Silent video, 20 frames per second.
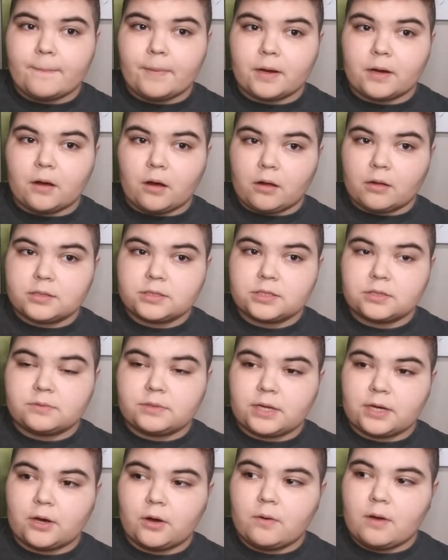but
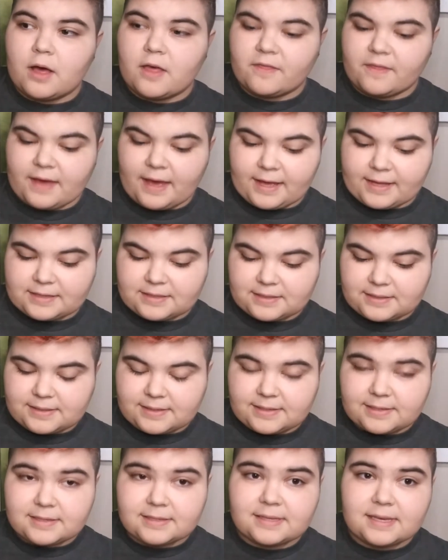also know that
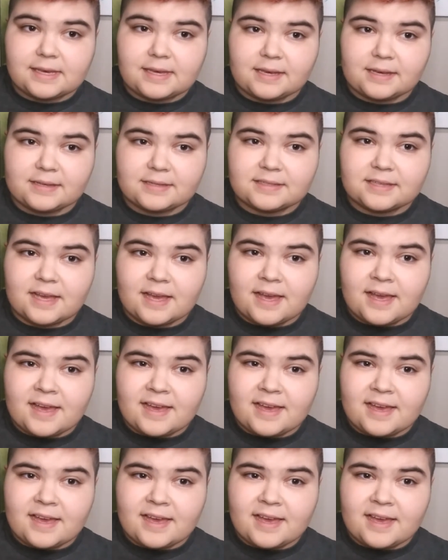these things